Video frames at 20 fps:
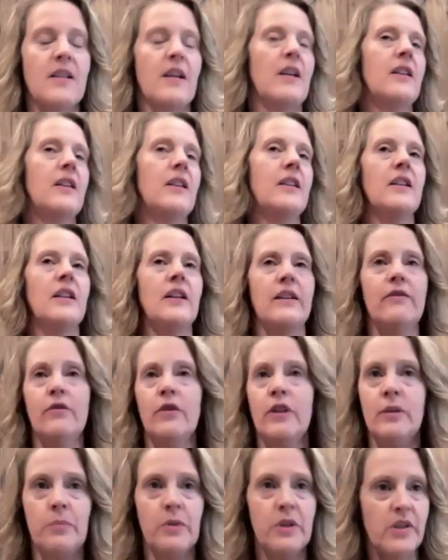I love
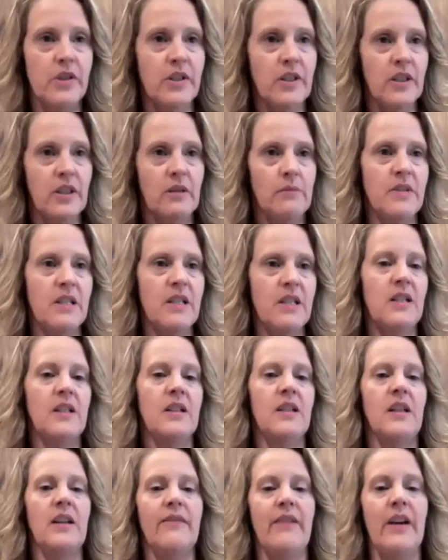when a person comes in and they've